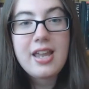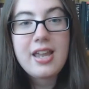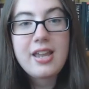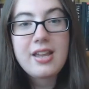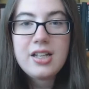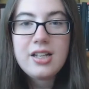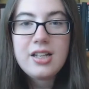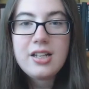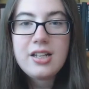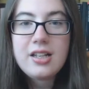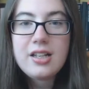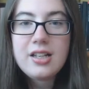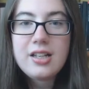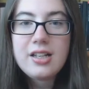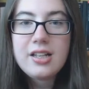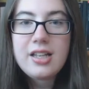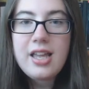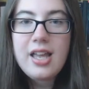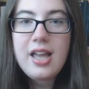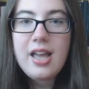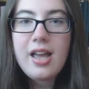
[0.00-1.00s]

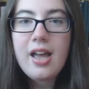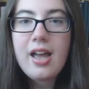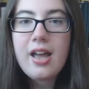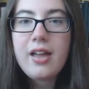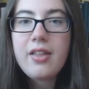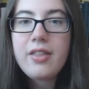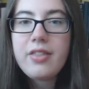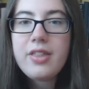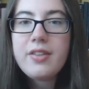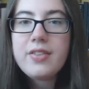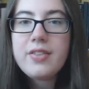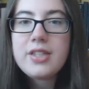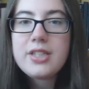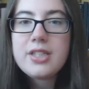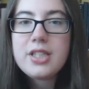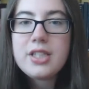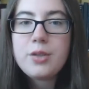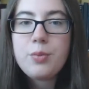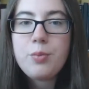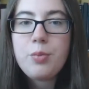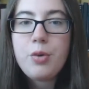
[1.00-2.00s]
Yeah, I think
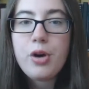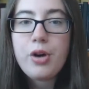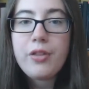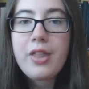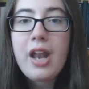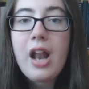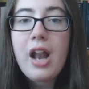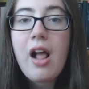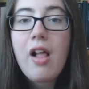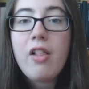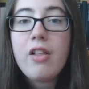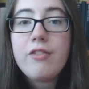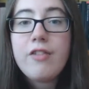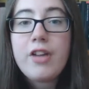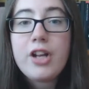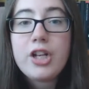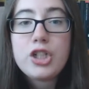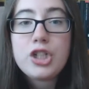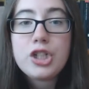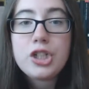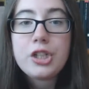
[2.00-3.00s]
this is a book that I'll
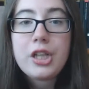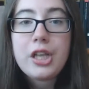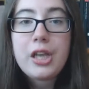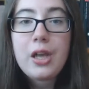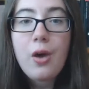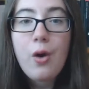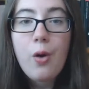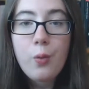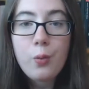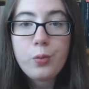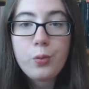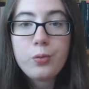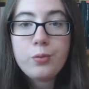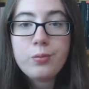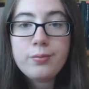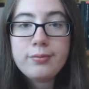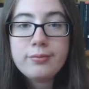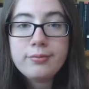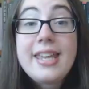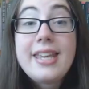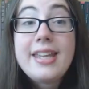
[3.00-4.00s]
eventually own.
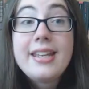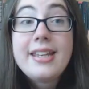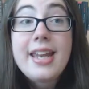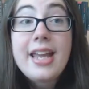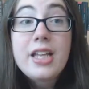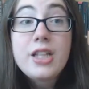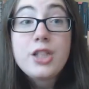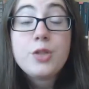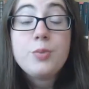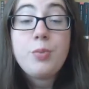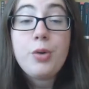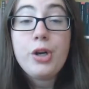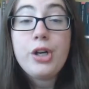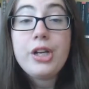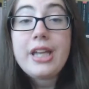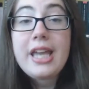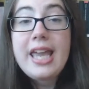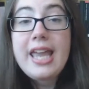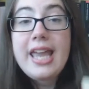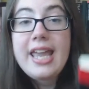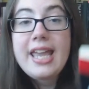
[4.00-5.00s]
The next book